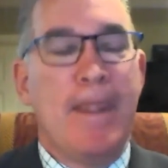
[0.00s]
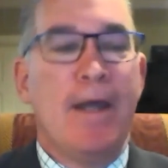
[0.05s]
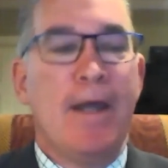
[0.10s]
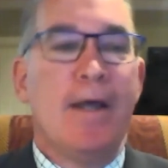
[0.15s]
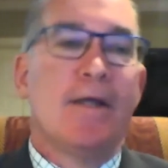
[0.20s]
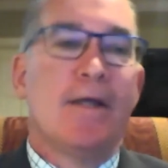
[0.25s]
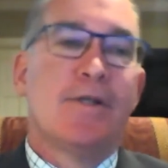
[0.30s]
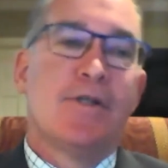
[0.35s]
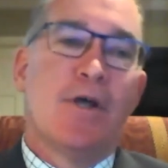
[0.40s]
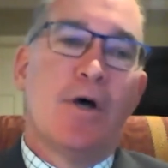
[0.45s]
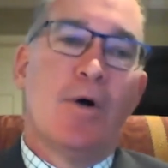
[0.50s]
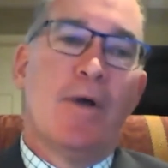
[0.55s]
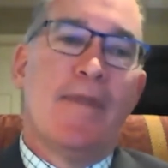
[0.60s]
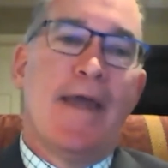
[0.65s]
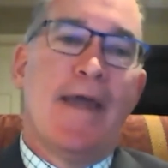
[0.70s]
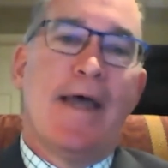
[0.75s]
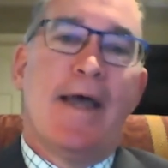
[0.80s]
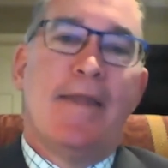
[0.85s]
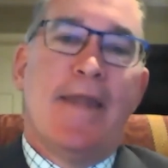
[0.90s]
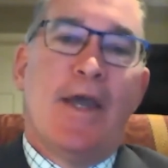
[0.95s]
So,
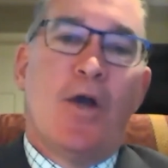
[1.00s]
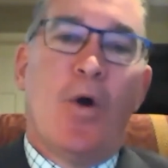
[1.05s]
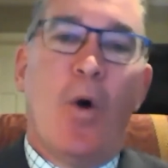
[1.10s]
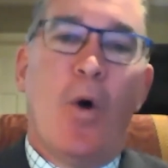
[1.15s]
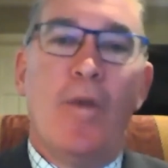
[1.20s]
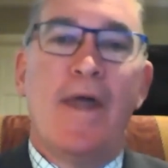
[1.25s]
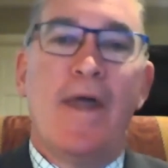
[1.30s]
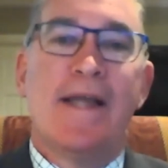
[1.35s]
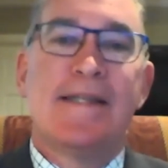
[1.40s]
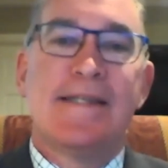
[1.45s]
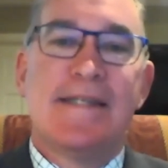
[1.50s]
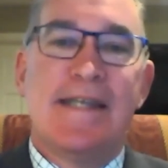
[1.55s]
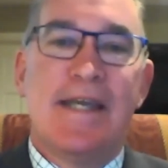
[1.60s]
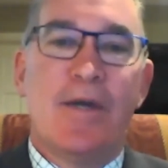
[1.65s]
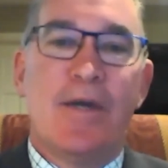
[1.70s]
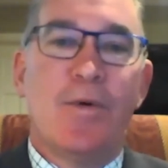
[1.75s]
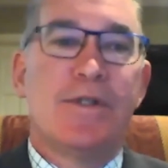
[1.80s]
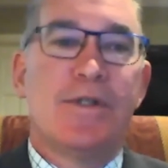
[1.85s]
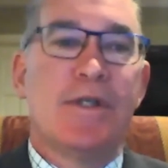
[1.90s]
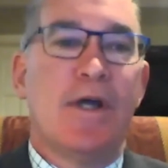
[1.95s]
and they call that
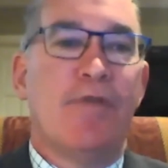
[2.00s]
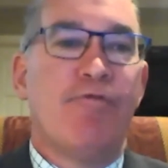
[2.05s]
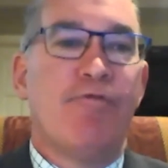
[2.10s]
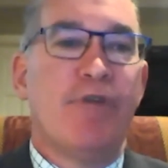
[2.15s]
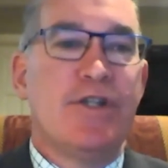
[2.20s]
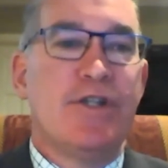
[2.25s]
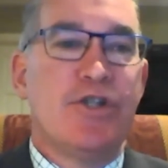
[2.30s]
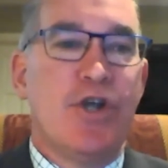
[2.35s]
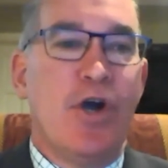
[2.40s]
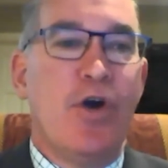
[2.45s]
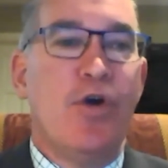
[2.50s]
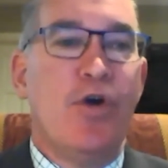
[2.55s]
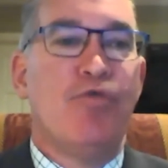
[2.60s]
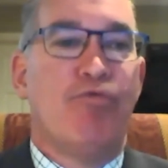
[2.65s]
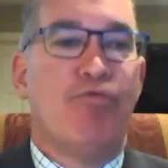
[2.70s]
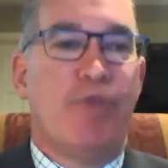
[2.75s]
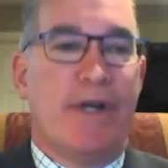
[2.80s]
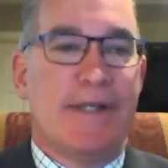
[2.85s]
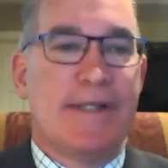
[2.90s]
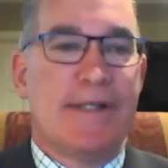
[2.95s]
sequence of return
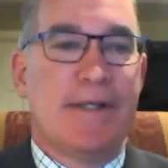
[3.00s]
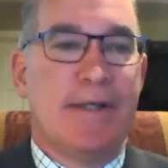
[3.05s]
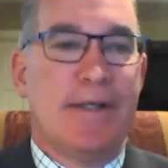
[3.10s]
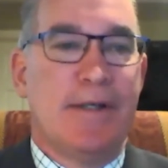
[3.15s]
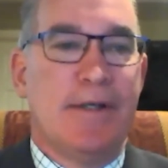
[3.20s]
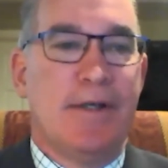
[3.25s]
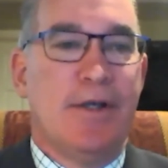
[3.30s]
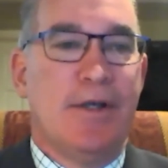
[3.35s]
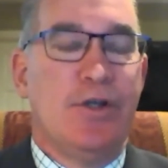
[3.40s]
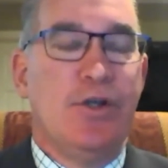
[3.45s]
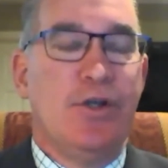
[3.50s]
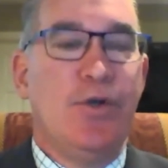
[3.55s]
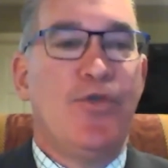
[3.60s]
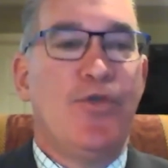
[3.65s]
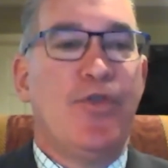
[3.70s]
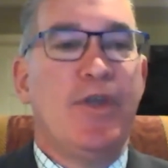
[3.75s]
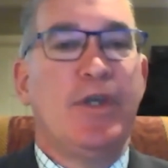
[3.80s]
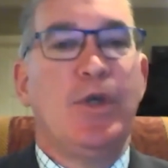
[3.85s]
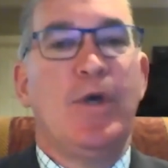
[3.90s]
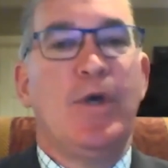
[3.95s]
risk. You think
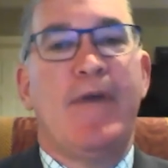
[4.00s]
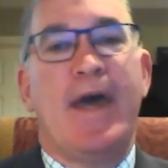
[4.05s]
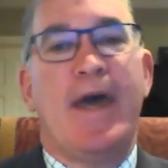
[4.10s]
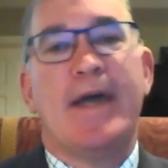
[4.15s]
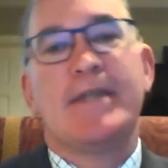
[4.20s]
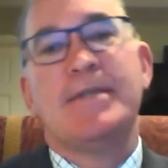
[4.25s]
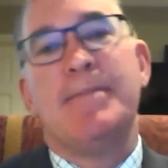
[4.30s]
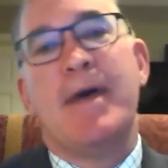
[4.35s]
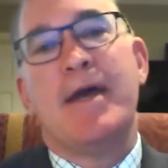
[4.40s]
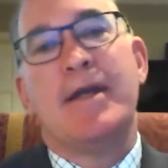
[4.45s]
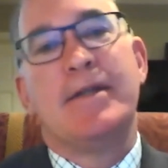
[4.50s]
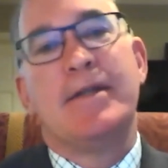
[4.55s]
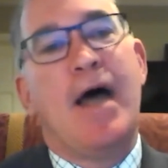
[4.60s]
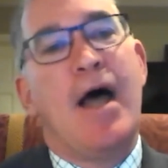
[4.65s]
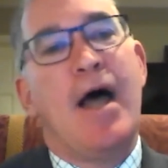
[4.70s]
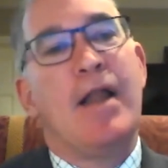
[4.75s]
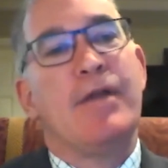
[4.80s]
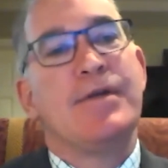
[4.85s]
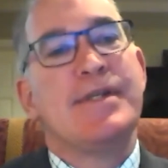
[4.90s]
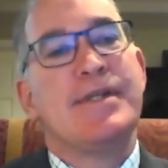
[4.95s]
you have X amount of
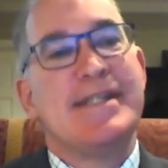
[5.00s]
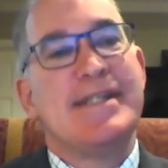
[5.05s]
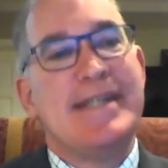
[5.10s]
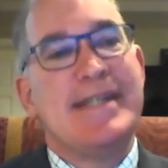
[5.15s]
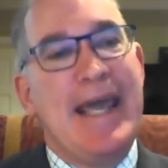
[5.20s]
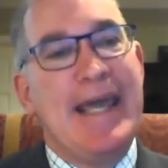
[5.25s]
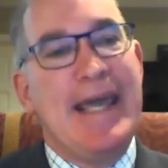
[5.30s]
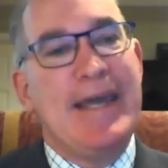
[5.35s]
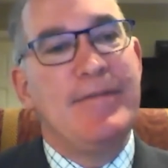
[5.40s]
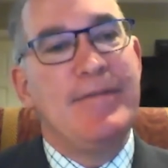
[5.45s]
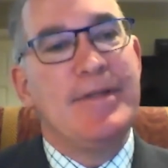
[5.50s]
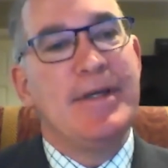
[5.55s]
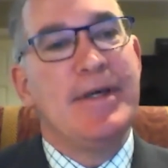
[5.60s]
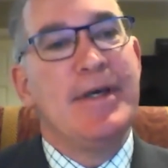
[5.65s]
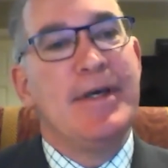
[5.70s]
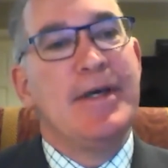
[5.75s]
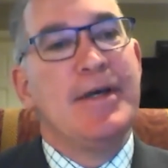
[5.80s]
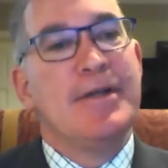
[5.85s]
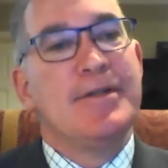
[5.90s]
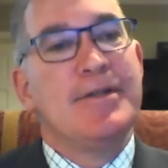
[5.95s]
dollars saved
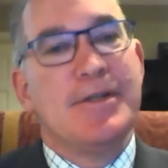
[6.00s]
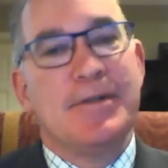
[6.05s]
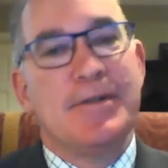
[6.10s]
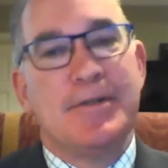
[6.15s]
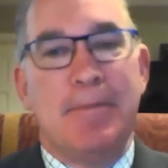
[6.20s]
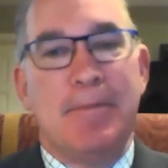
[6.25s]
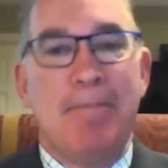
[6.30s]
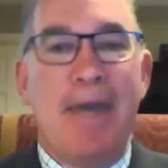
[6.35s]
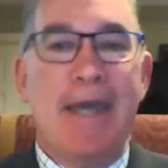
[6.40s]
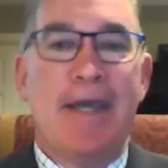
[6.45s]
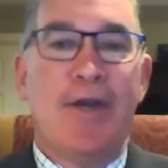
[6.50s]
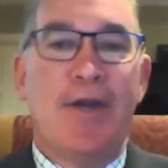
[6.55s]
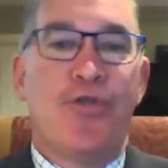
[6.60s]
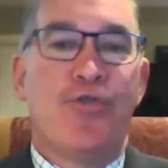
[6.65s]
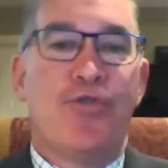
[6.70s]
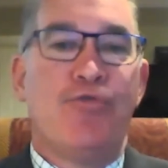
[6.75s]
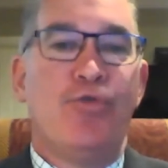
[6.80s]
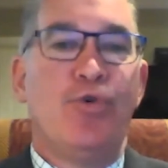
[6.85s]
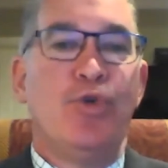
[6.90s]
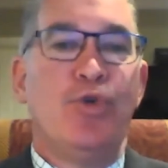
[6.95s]
to make it
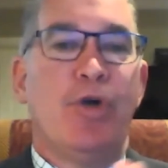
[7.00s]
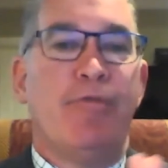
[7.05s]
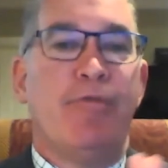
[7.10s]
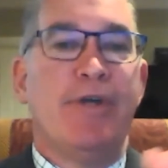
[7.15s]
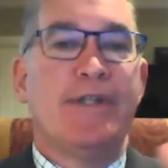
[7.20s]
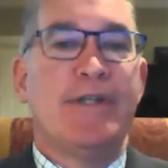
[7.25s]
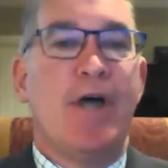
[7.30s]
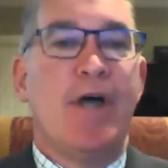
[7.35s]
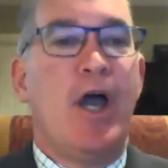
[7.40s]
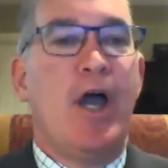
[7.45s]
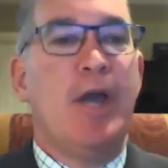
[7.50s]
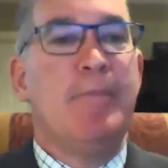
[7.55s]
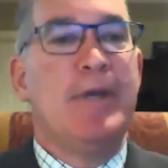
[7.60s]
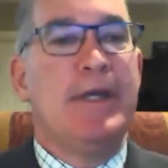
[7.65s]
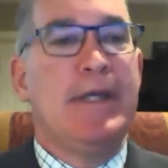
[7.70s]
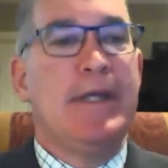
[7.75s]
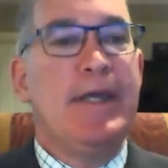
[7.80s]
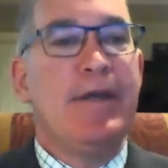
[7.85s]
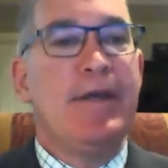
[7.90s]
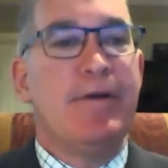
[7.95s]
through your retirement
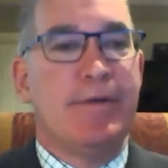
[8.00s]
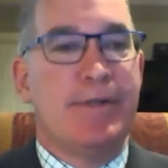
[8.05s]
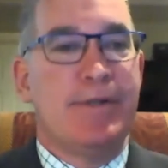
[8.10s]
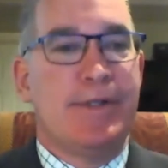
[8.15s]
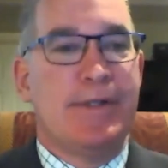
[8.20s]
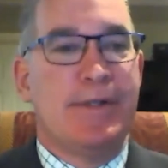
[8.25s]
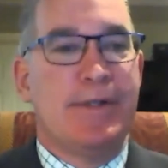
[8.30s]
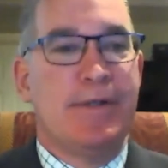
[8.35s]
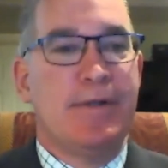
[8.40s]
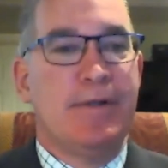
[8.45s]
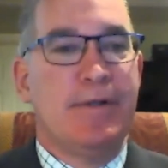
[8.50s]
years.